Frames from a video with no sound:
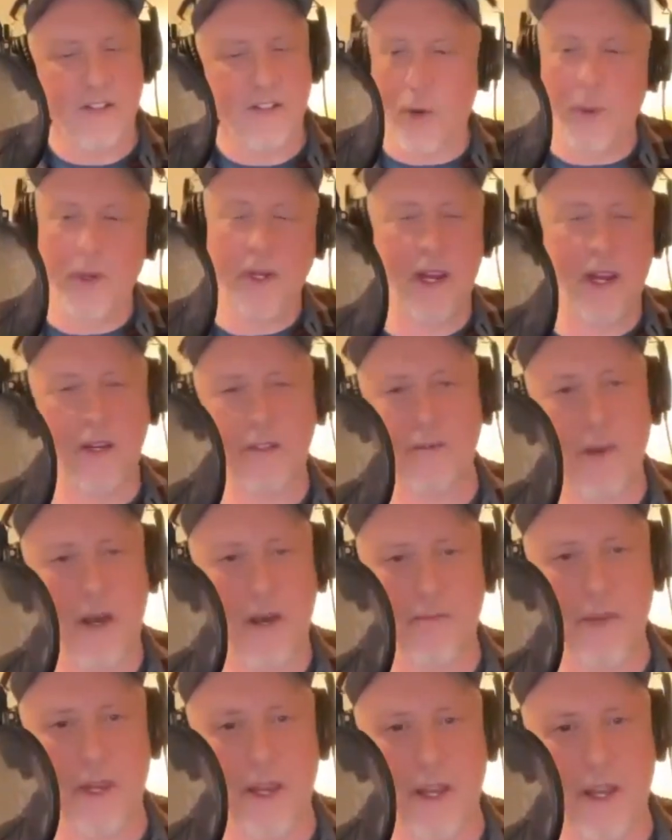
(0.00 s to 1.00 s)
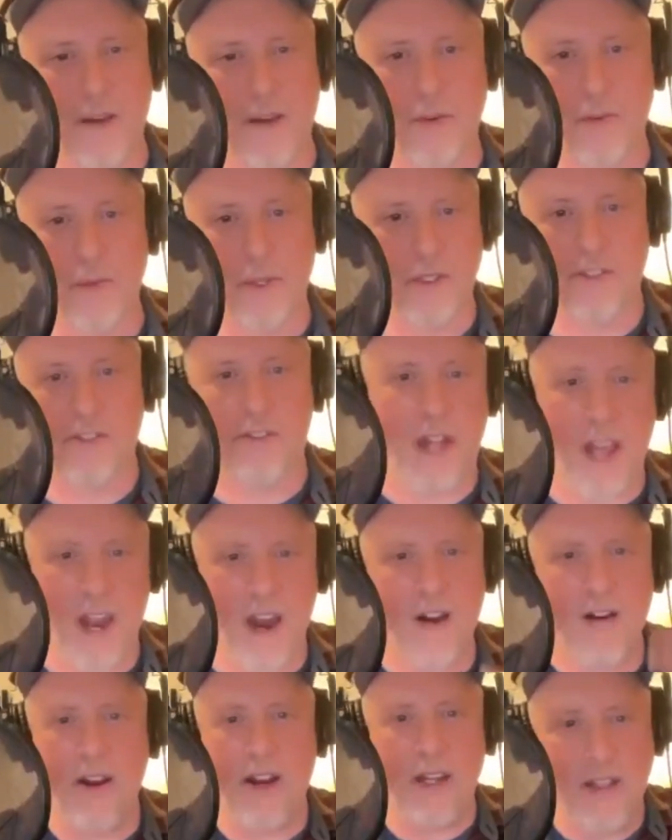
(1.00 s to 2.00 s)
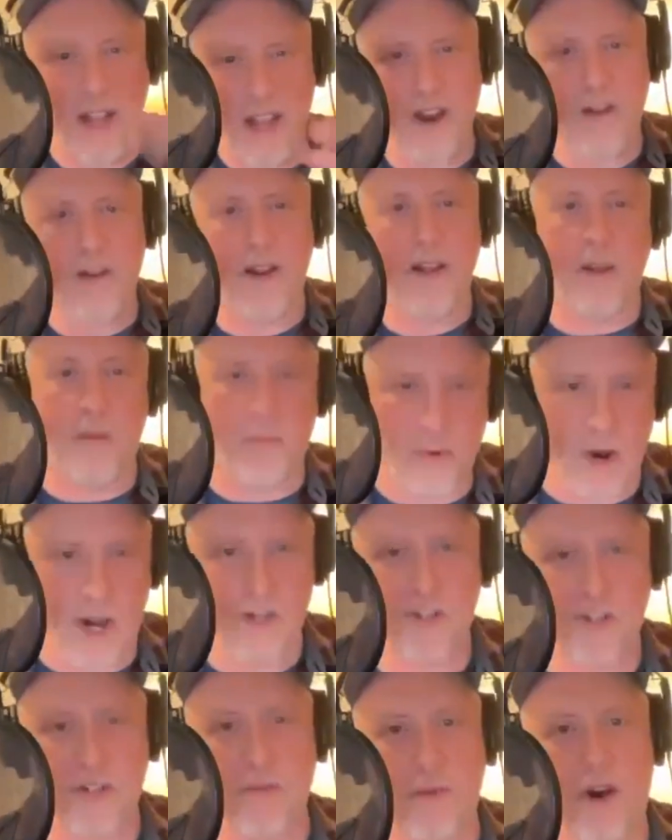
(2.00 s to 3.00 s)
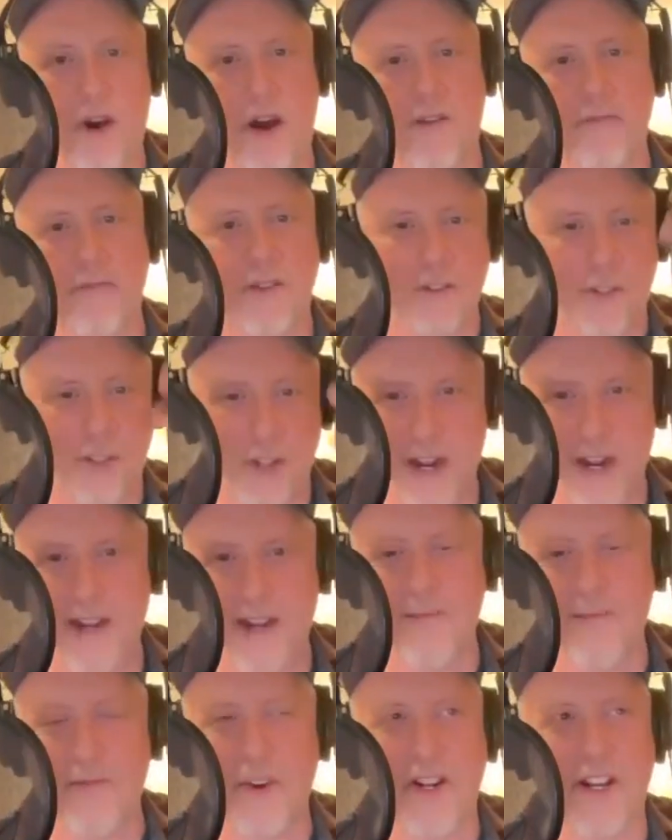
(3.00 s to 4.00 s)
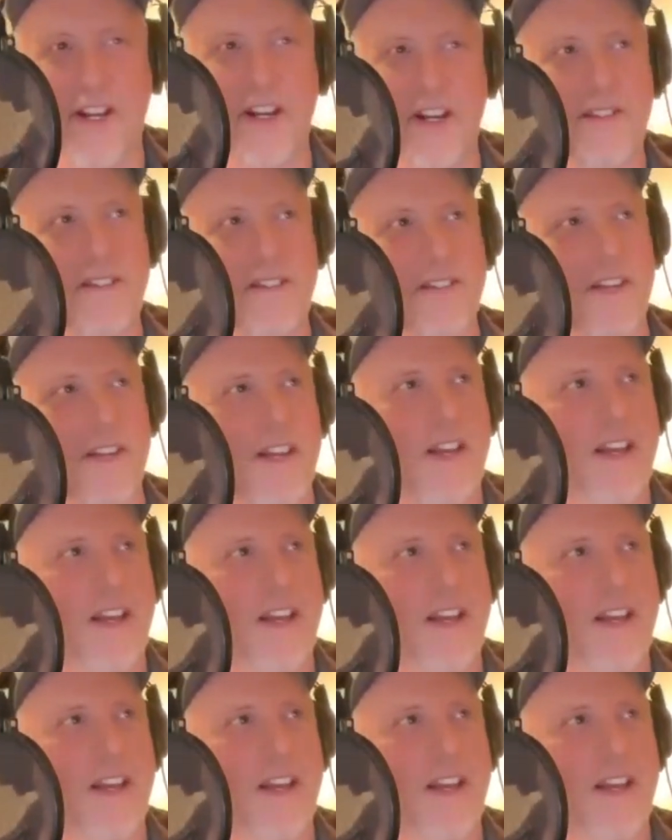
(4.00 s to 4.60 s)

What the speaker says: No one cares about me. Everyone's Larry. They're brushing him off. They're checking him for cuts.